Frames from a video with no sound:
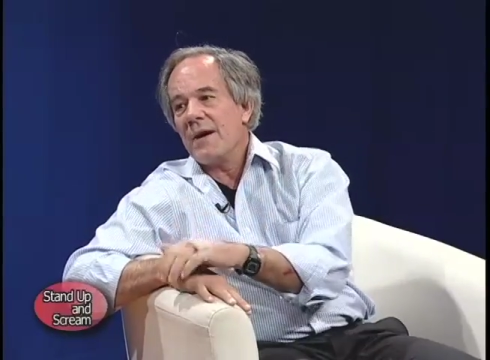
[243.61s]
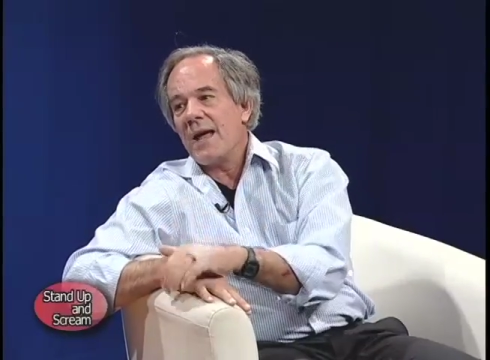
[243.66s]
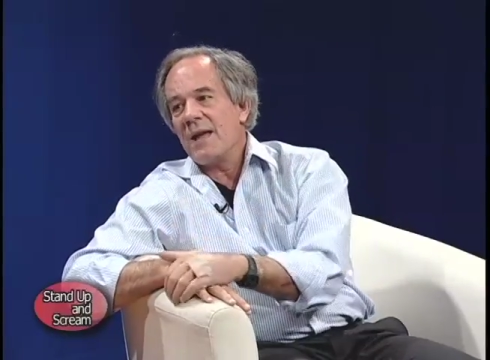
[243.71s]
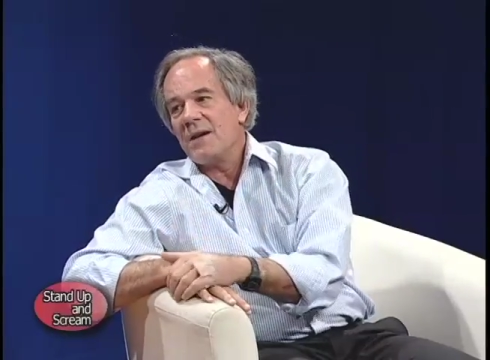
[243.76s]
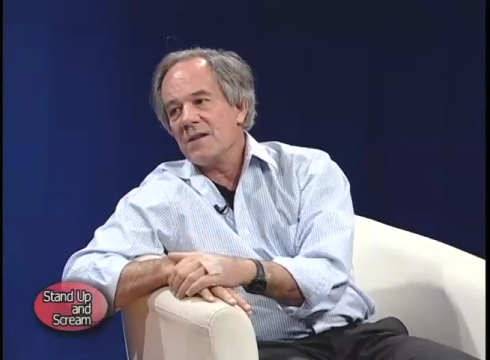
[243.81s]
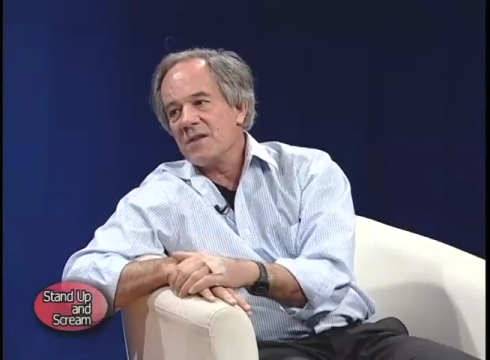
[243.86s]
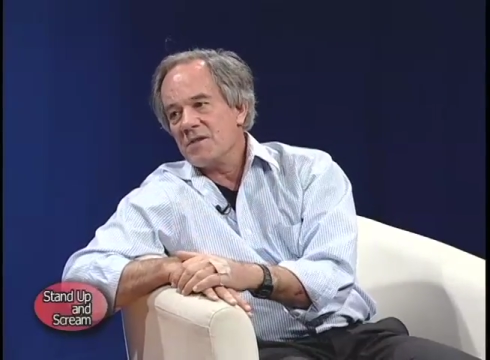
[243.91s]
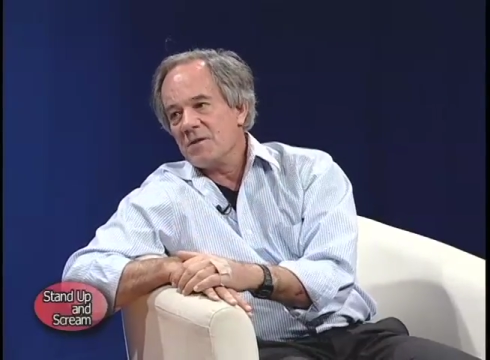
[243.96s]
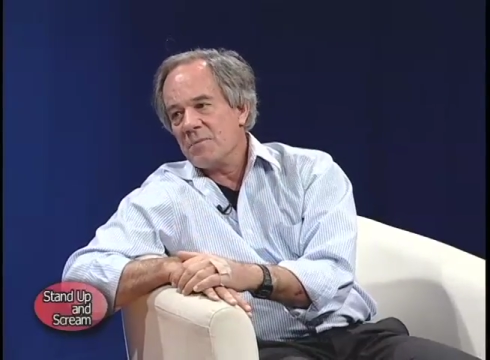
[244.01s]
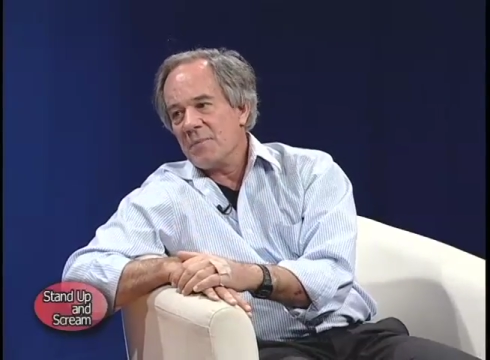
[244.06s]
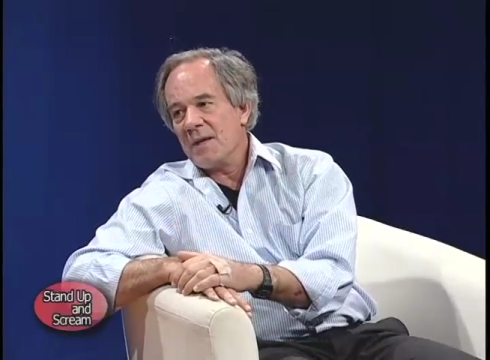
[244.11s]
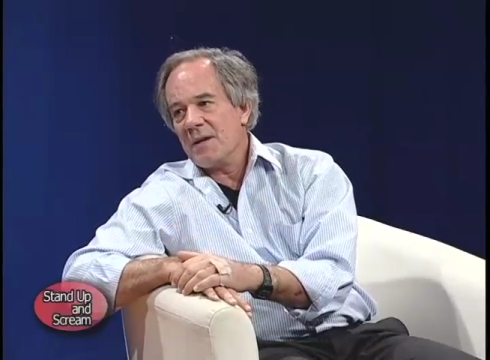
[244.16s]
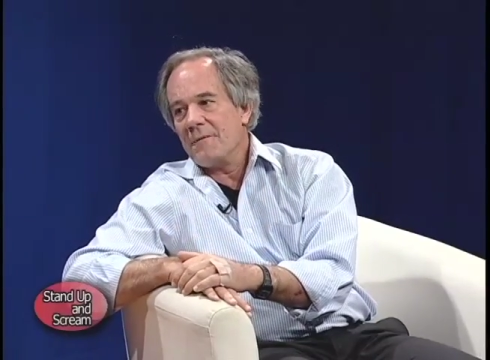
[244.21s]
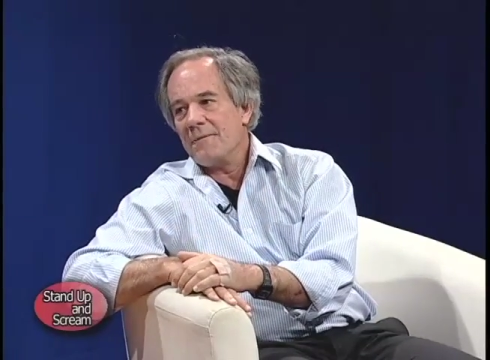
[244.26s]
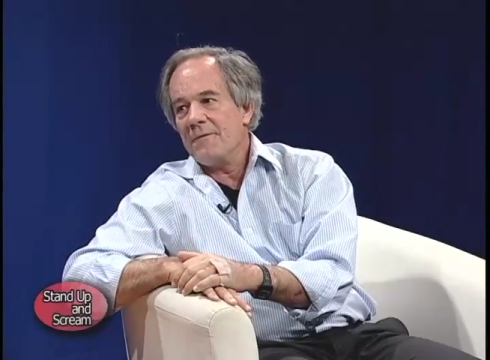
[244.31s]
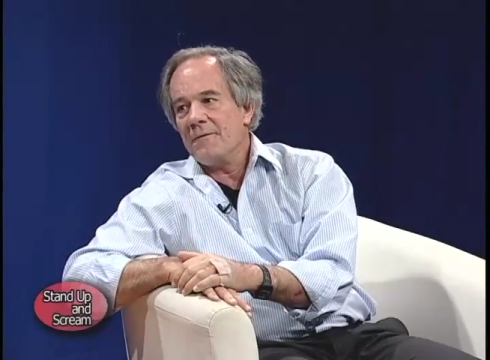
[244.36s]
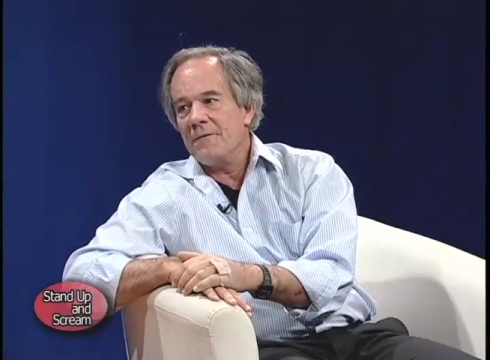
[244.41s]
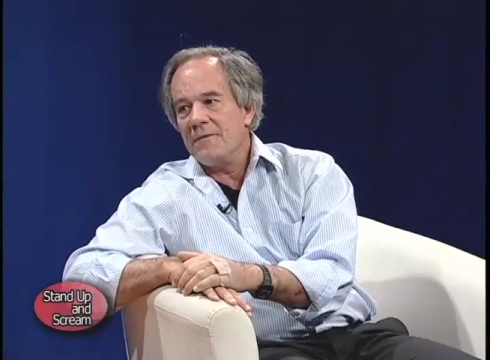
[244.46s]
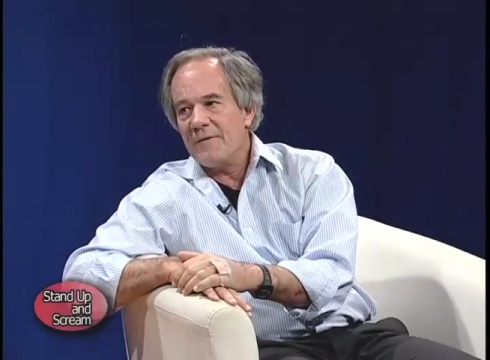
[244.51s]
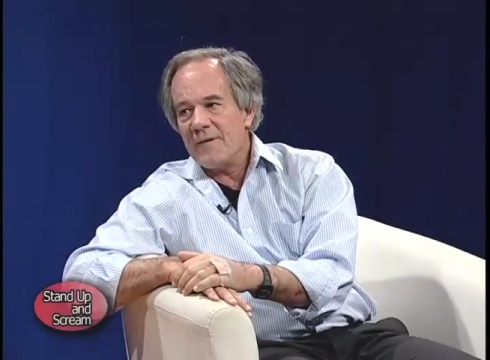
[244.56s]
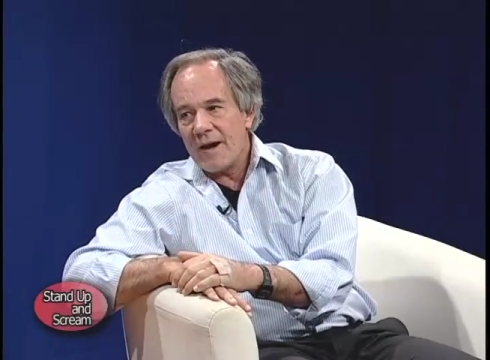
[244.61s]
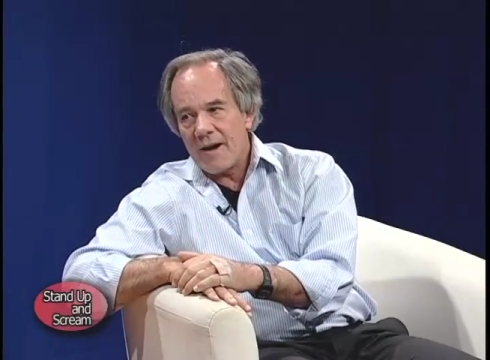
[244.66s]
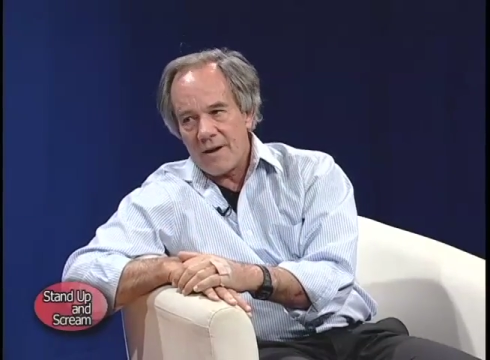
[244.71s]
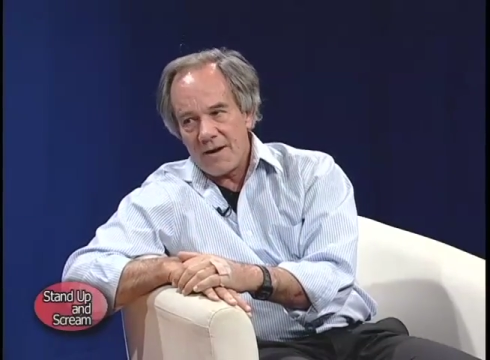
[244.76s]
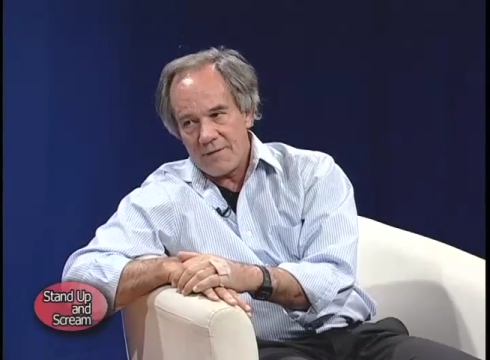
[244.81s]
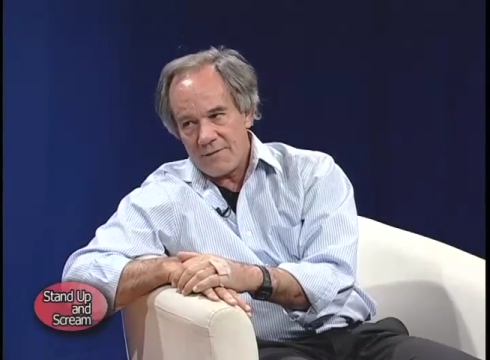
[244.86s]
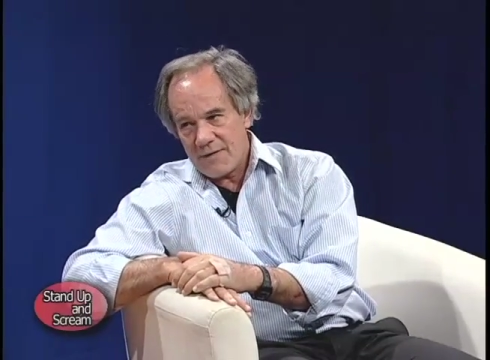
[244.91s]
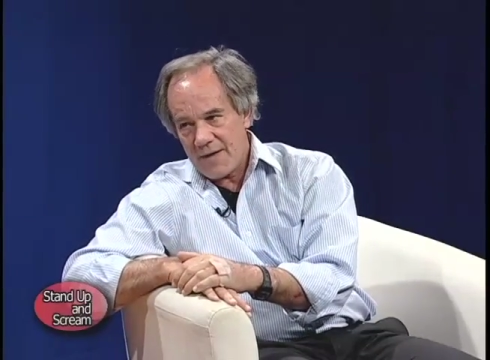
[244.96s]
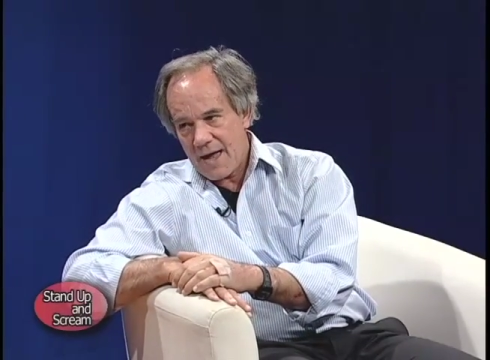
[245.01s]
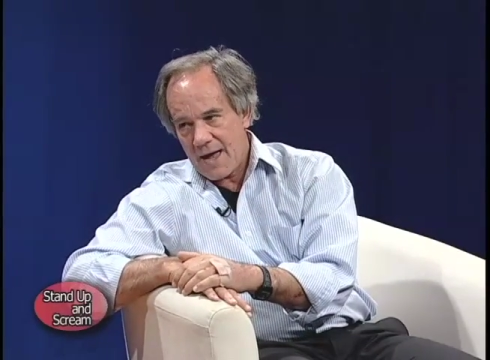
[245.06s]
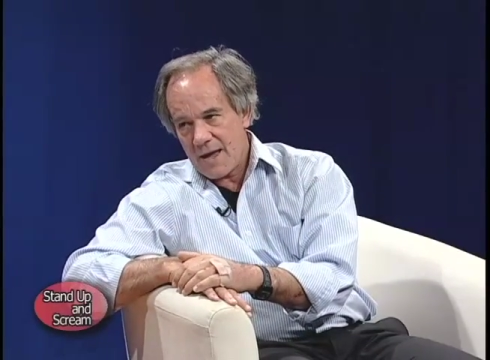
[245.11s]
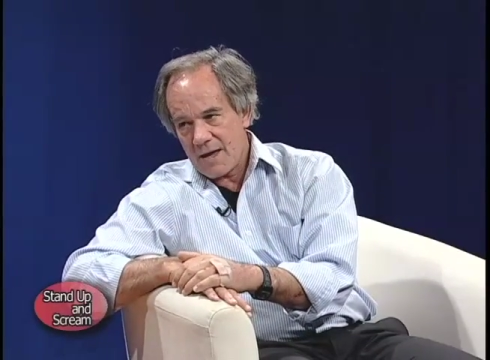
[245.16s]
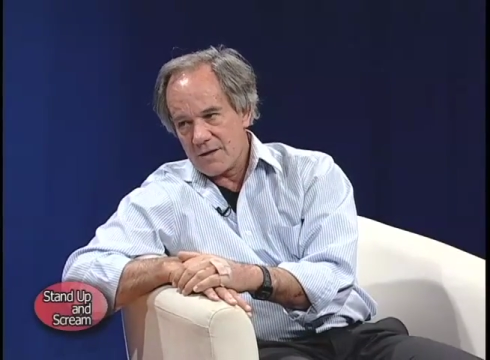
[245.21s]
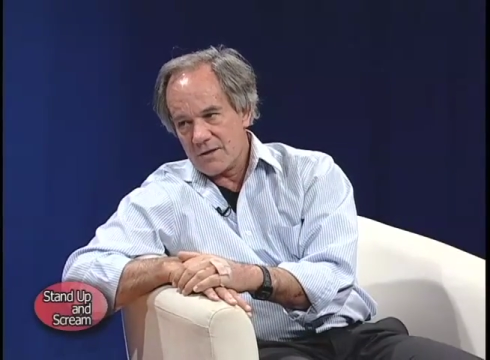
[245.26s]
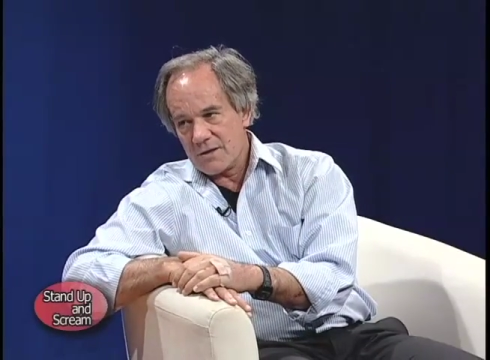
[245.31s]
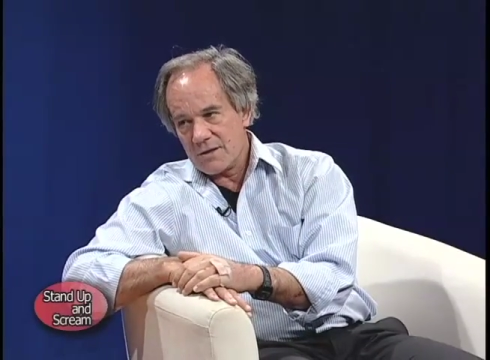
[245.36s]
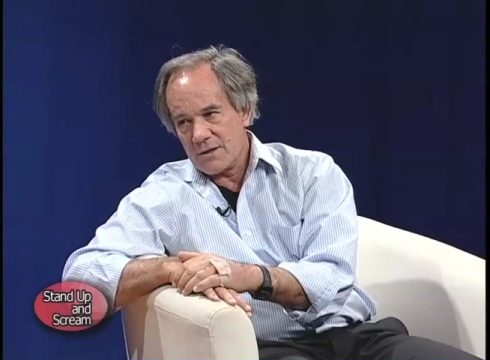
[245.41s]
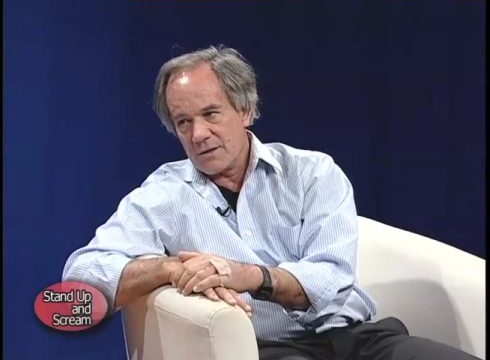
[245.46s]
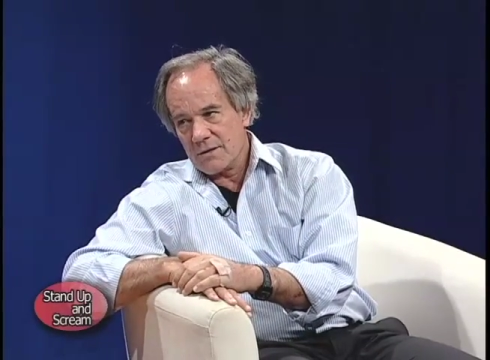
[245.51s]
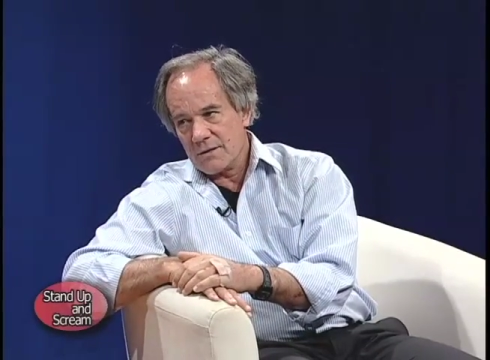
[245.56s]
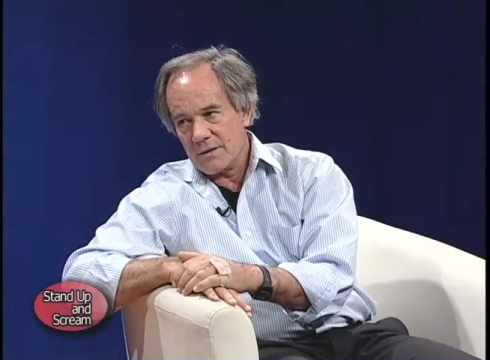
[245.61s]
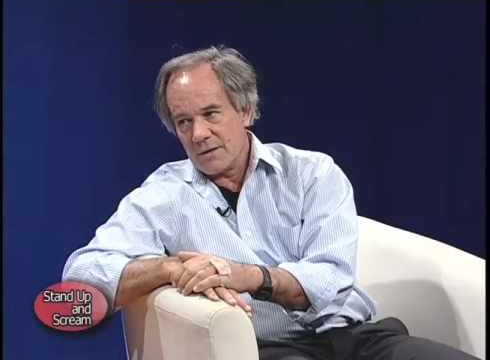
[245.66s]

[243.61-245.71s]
had to spin very fast,